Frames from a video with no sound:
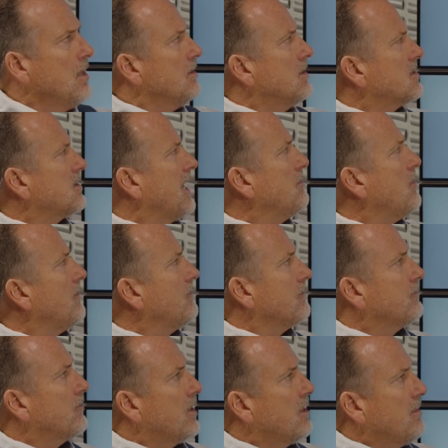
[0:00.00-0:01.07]
This came off of
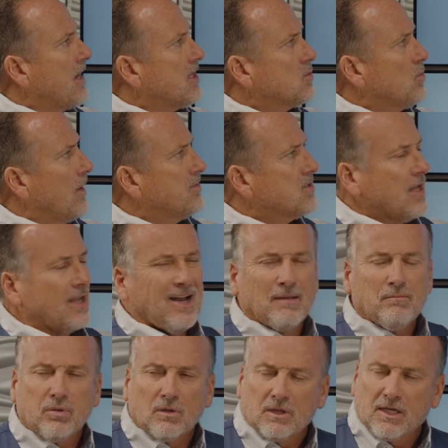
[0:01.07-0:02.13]
Freddie Mac's website. I
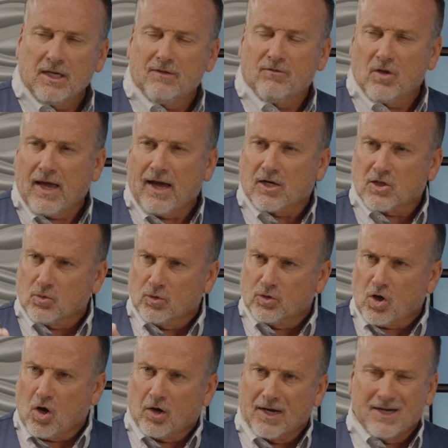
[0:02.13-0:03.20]
believe the actual
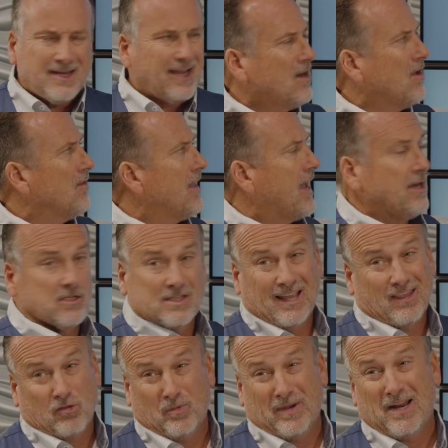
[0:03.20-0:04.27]
target on that is
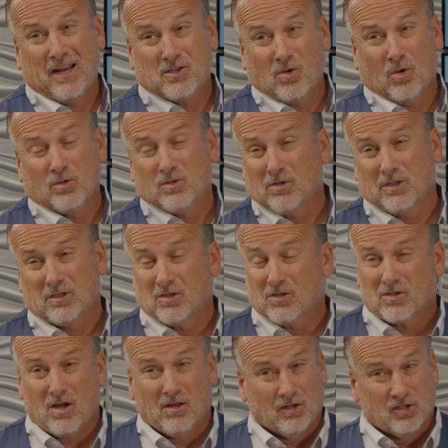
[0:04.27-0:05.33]
like 3 days old. So let's just
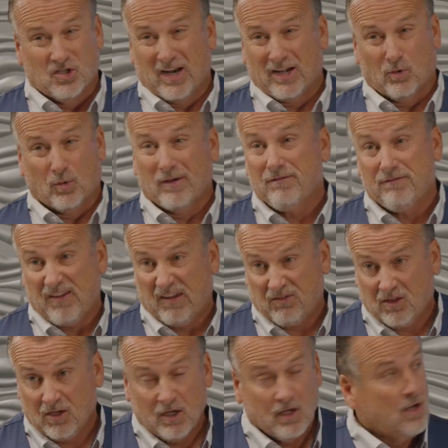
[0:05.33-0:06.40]
call it January 5th.
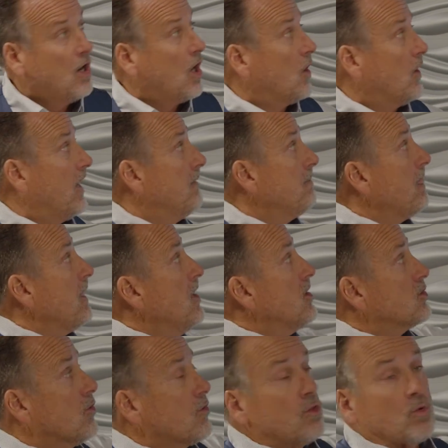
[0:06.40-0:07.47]
All right.
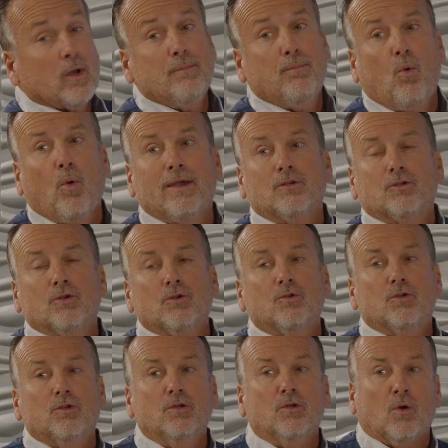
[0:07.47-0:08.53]
So
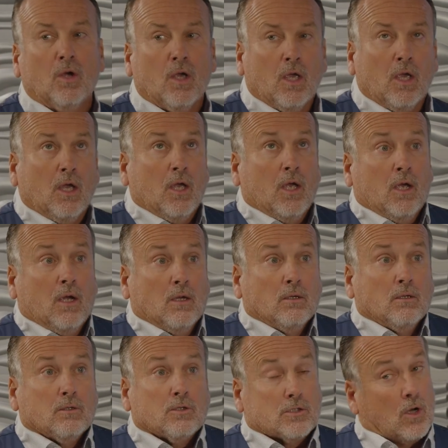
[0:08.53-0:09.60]
3.22.
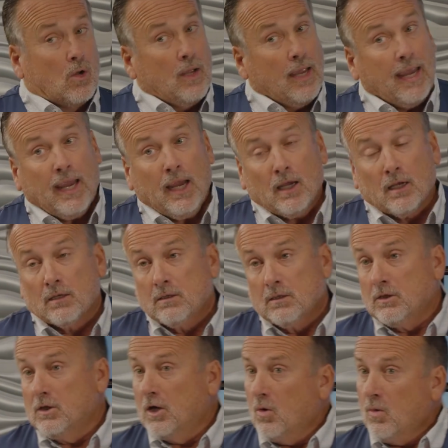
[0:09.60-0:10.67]
So hey,
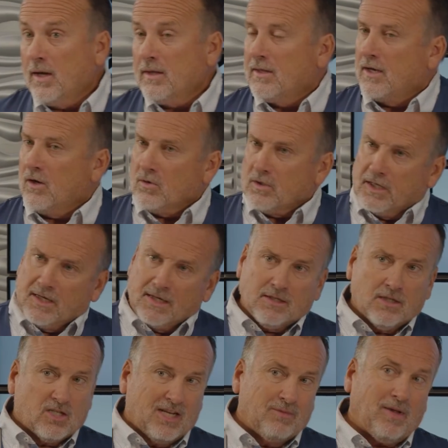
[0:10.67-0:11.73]
you know what? It
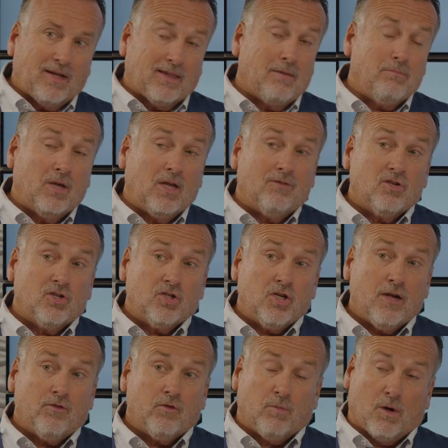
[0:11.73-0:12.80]
doesn't seem like that big of a
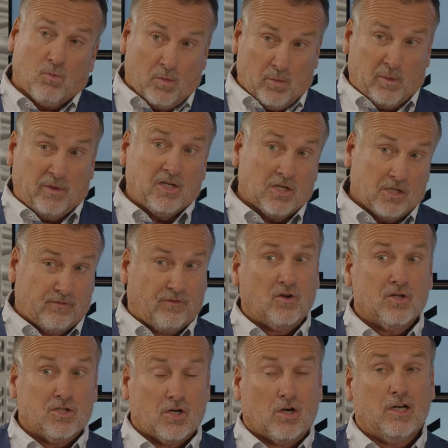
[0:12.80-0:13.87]
shift, but when we just
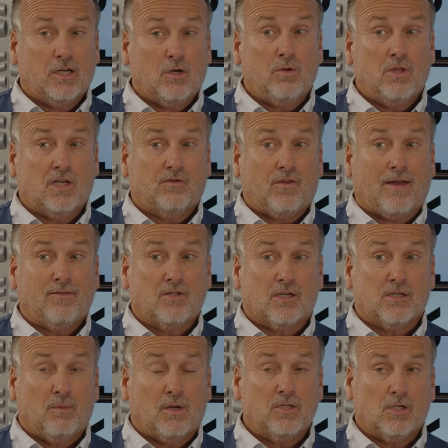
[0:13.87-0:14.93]
first started doing this
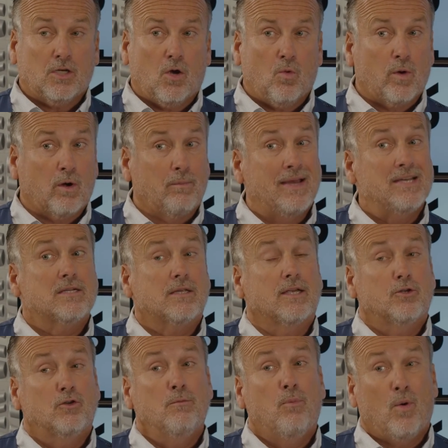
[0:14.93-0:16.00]
5-6 months ago, we were basically
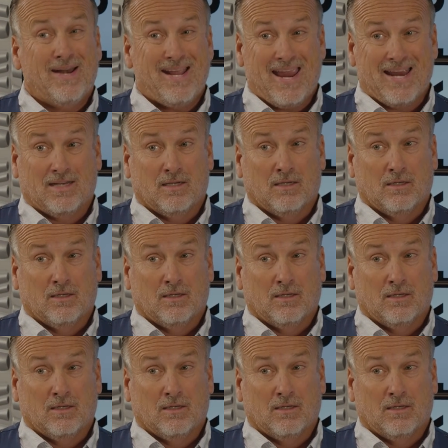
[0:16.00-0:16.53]
at 2.8.